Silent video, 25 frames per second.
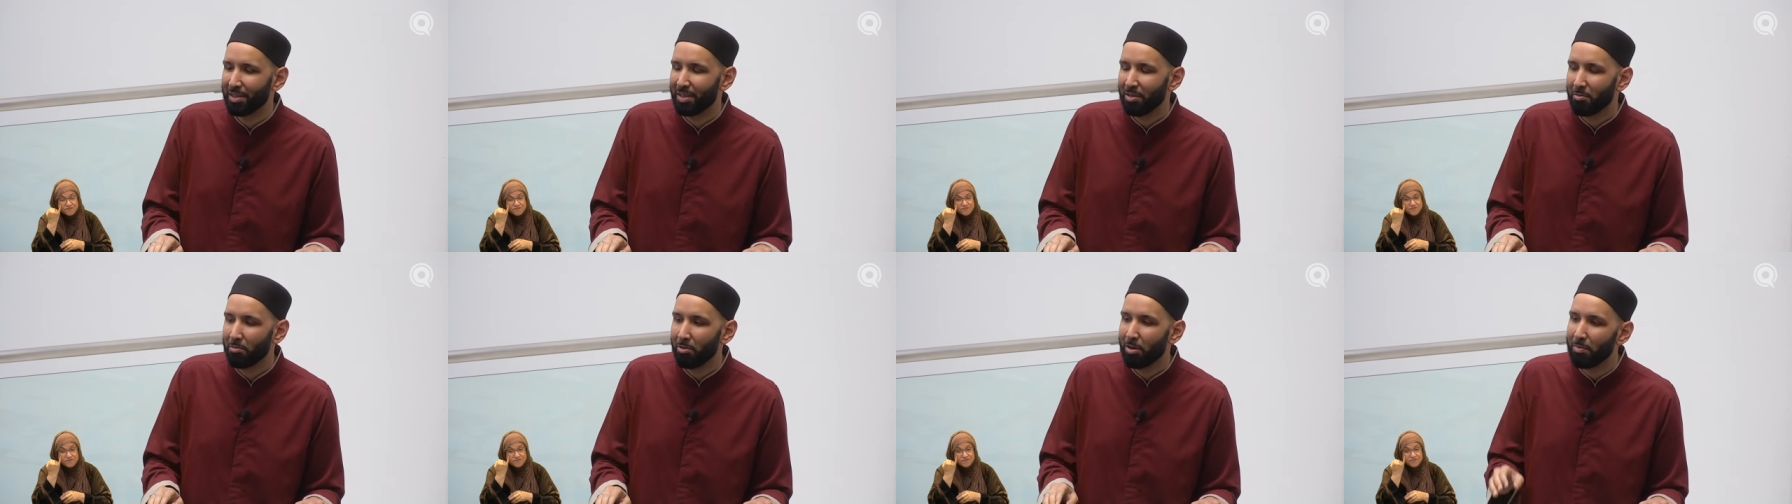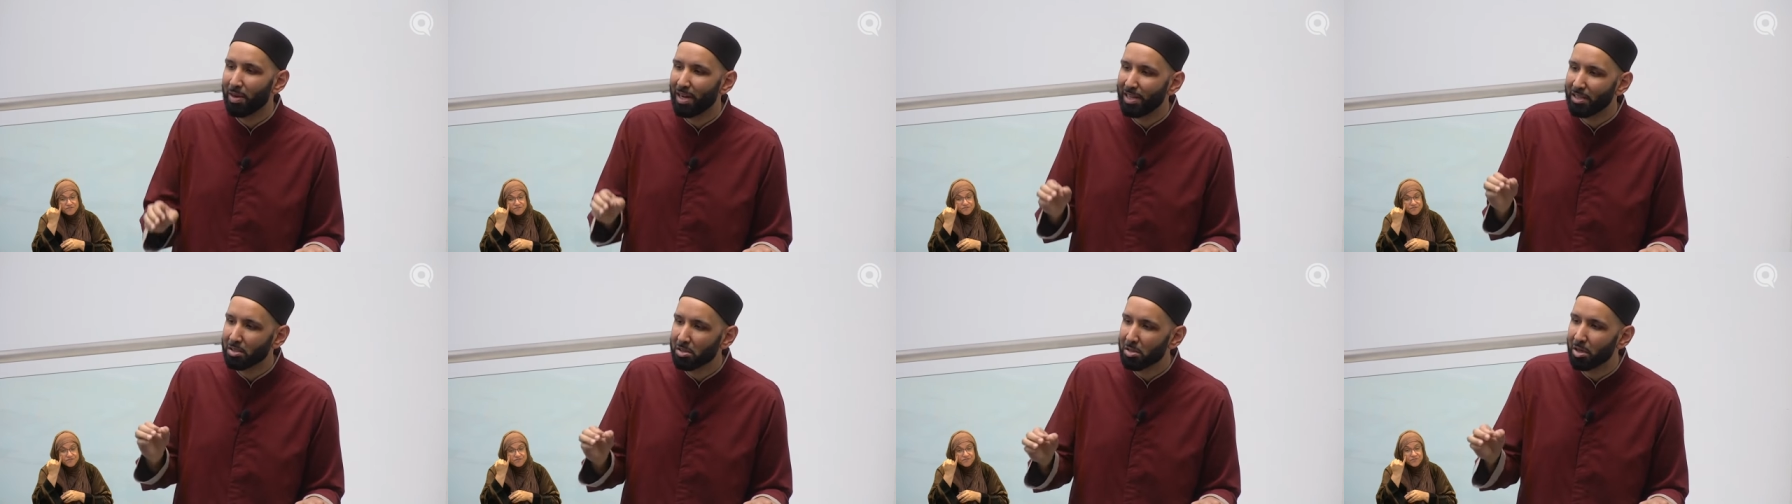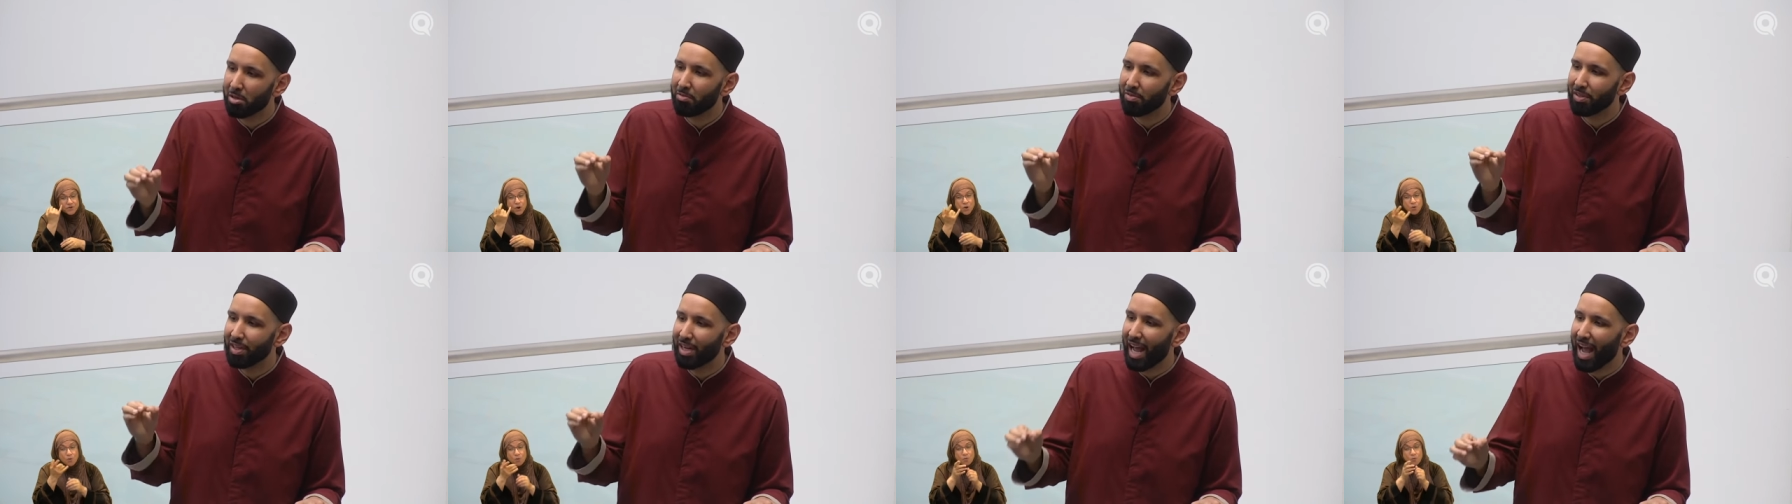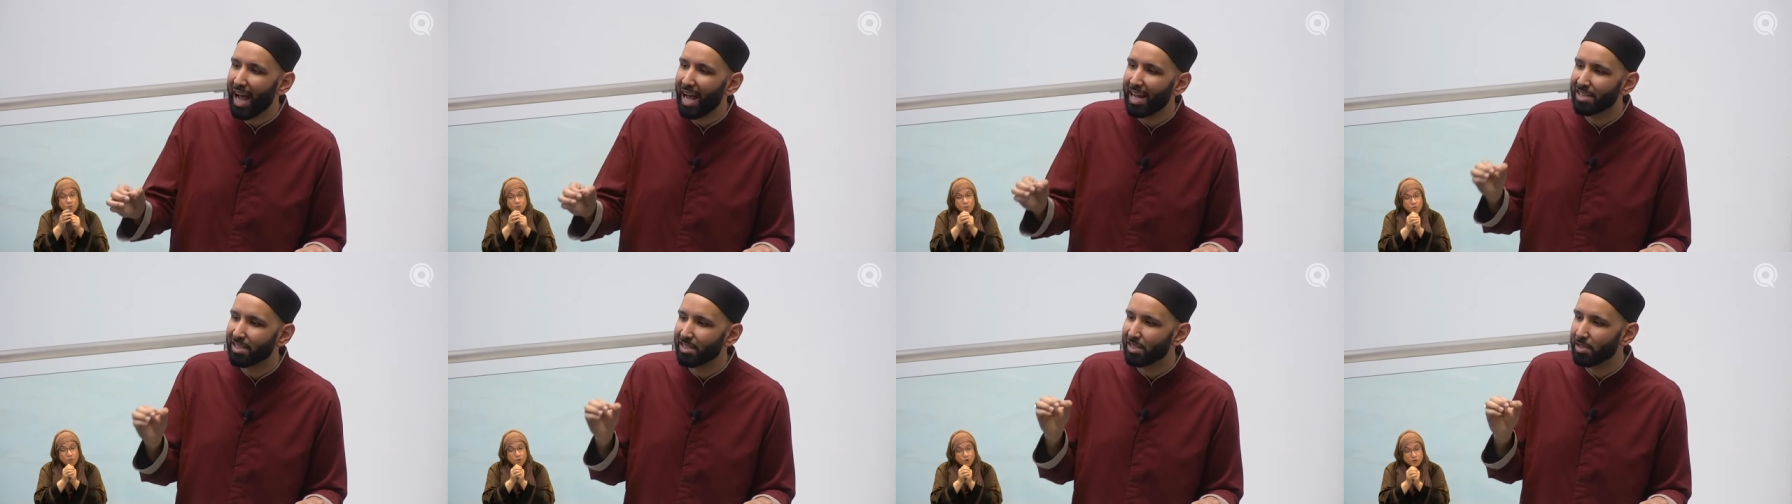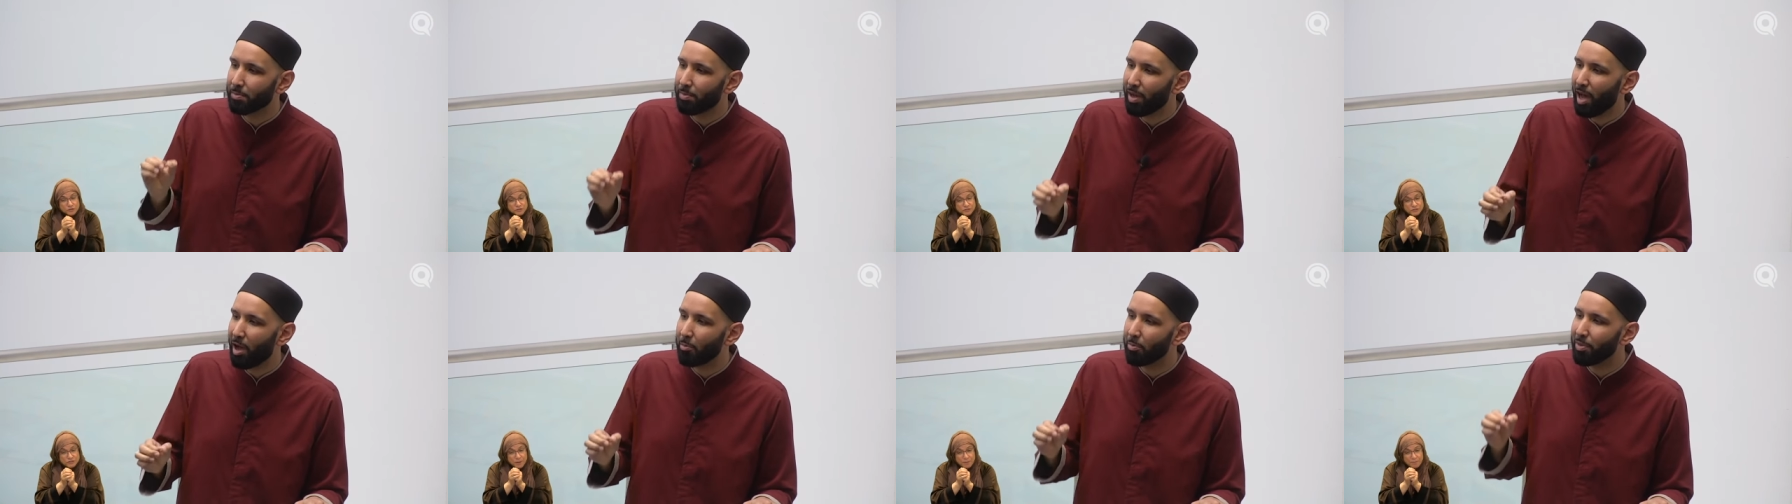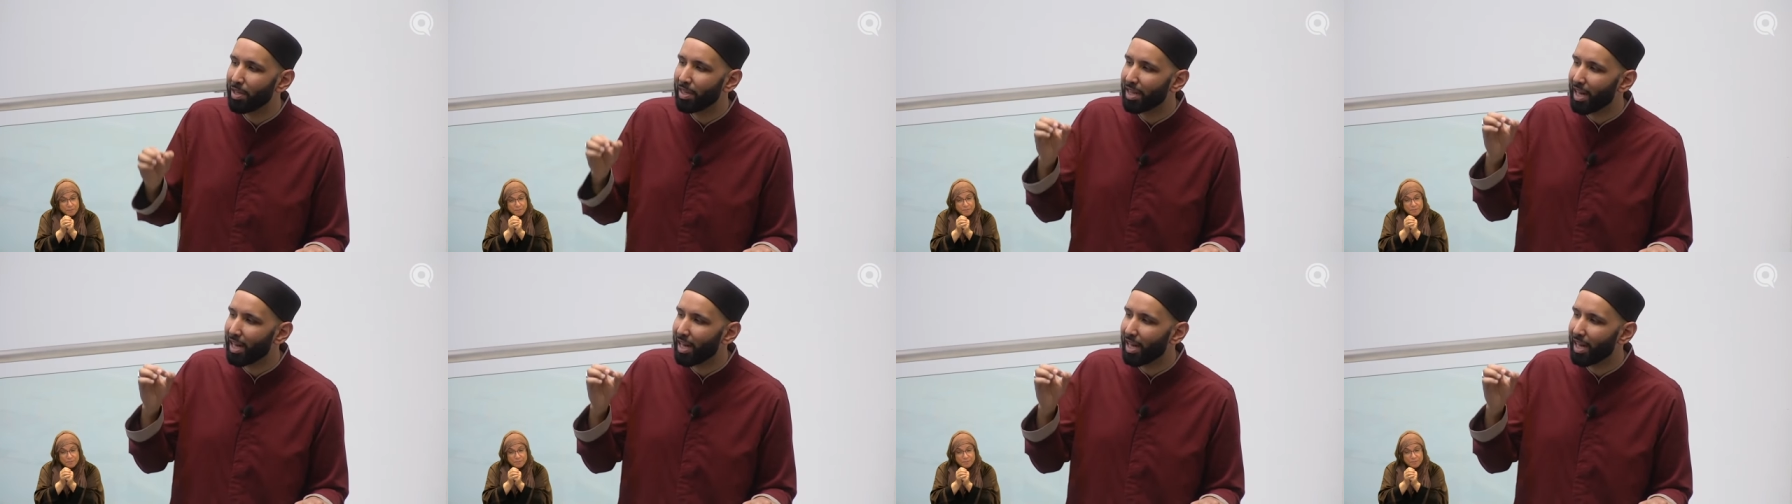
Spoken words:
When my servant asks about me,